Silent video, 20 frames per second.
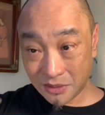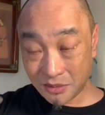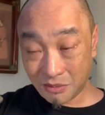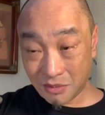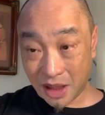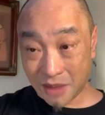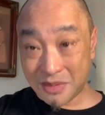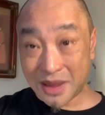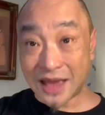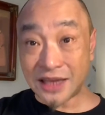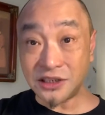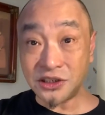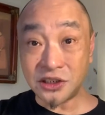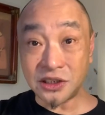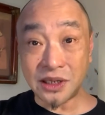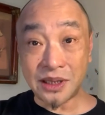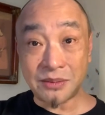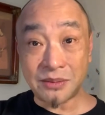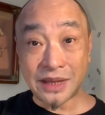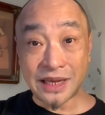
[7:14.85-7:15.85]
my
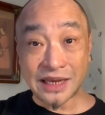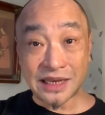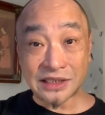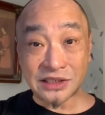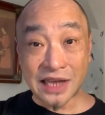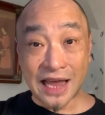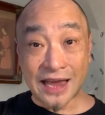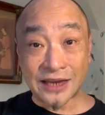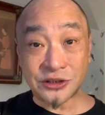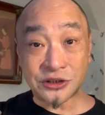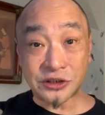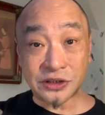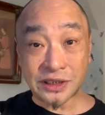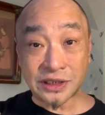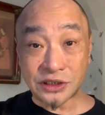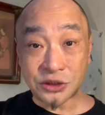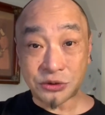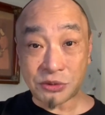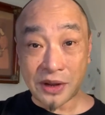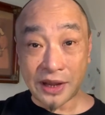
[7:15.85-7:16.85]
pendulum is actually
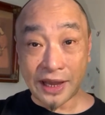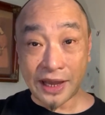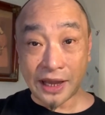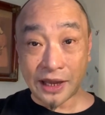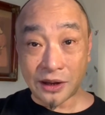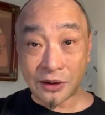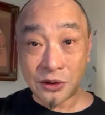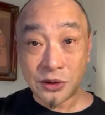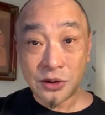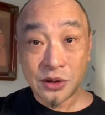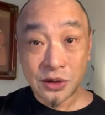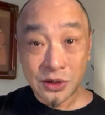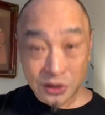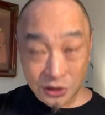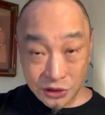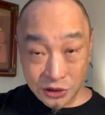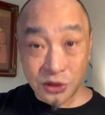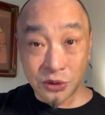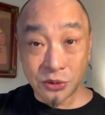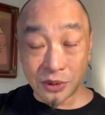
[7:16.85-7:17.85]
swinging
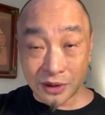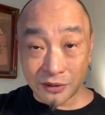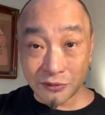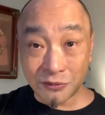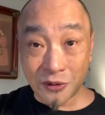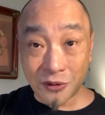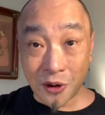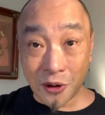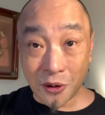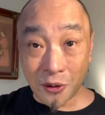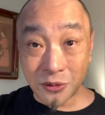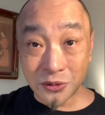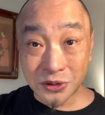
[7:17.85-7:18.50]
to and fro.